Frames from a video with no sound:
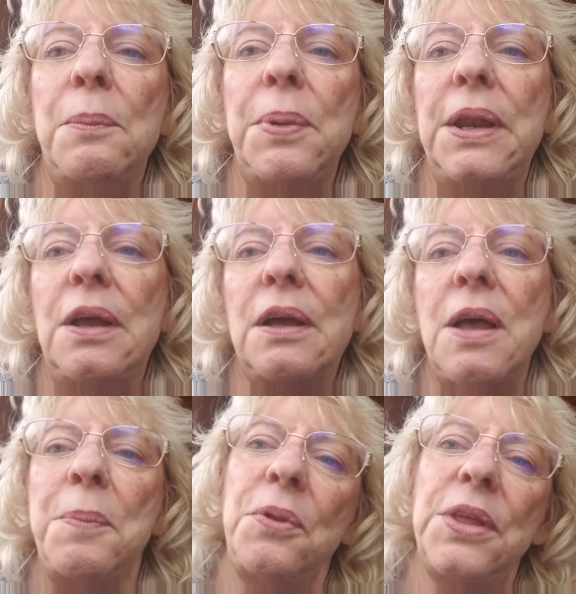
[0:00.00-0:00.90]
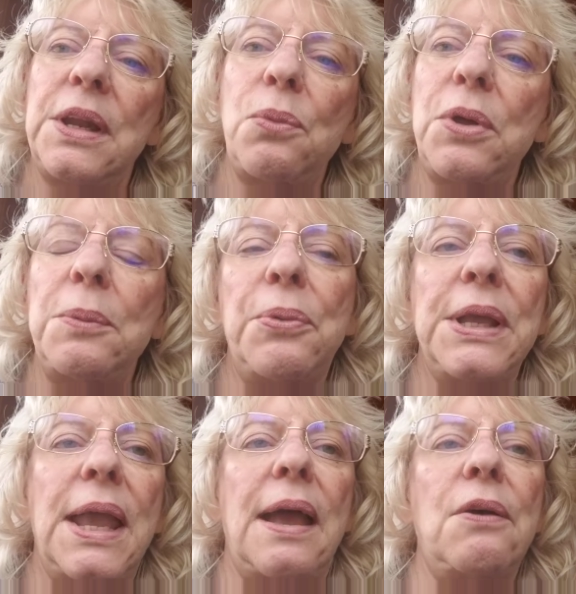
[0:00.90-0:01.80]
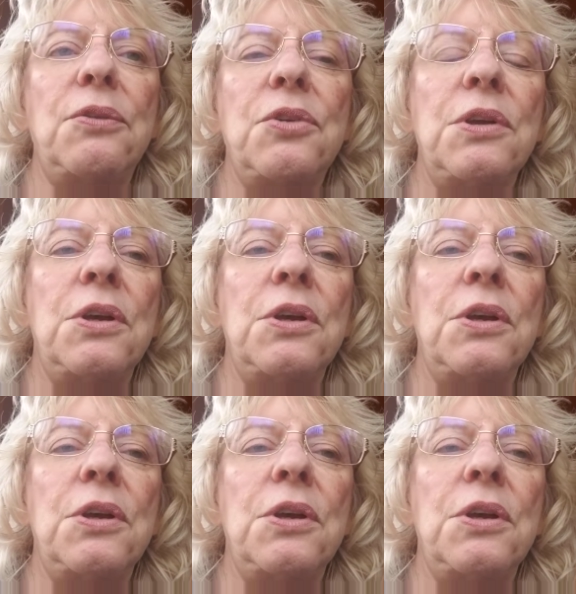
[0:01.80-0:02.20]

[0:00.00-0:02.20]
but a couple that I want to bring out